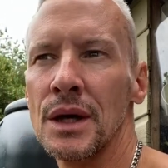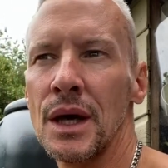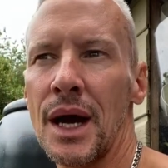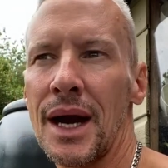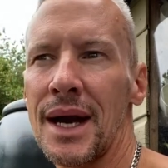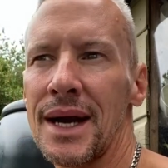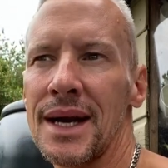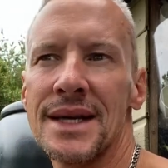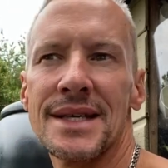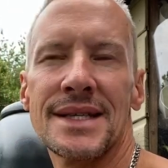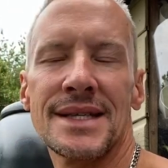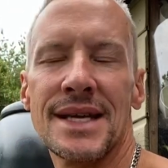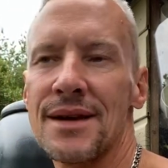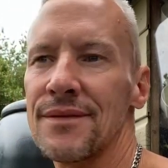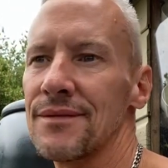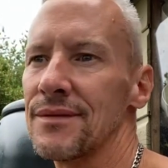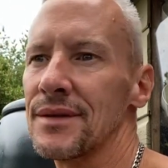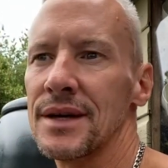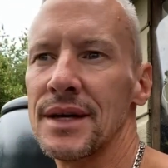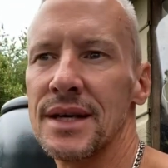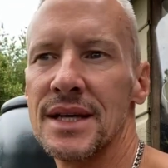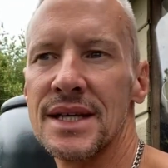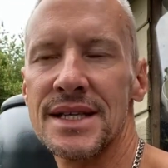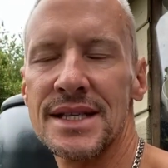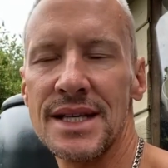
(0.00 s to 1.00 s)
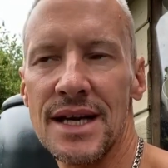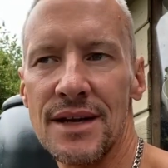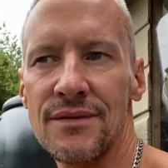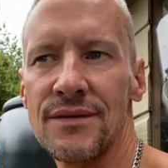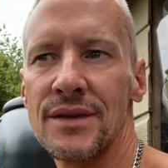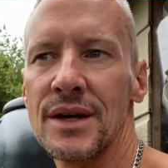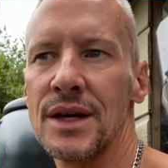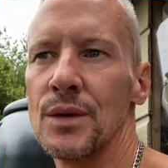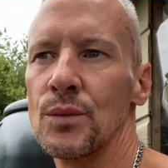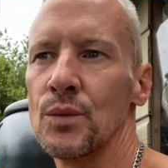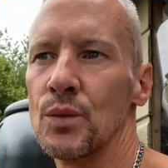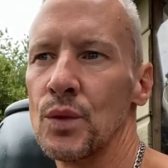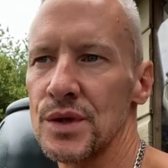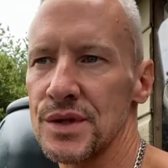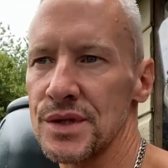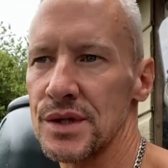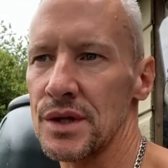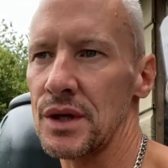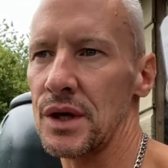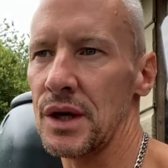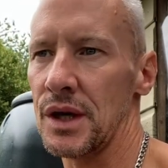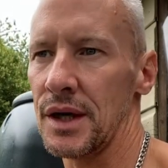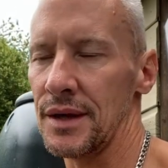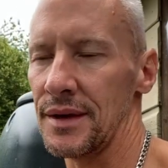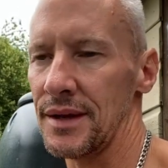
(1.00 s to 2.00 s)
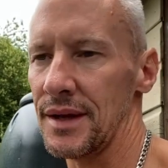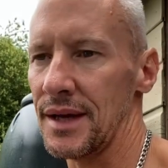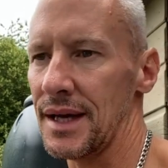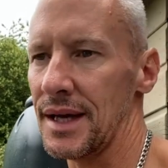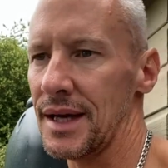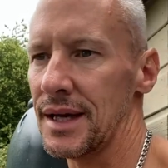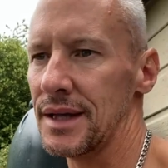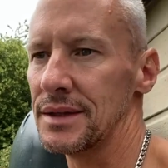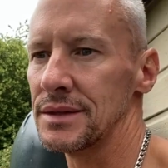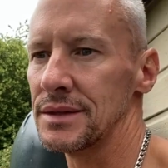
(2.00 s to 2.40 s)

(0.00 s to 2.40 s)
and it definitely wasn't like that